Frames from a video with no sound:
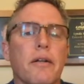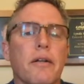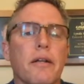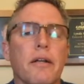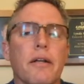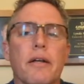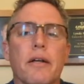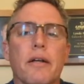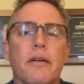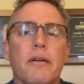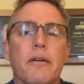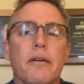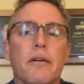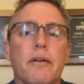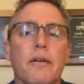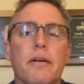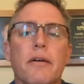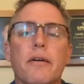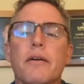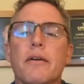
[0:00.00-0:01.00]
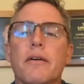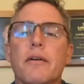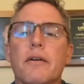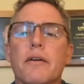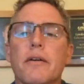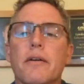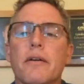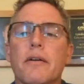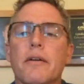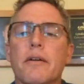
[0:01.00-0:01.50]

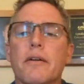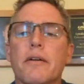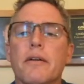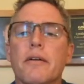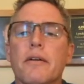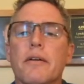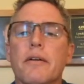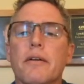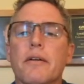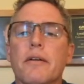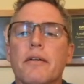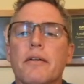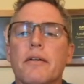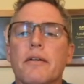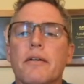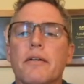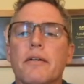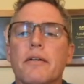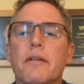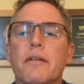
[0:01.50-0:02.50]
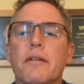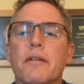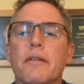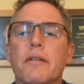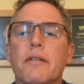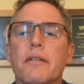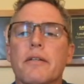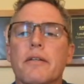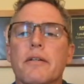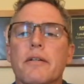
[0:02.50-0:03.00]

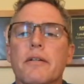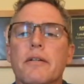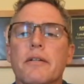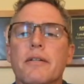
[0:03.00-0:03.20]
(silent)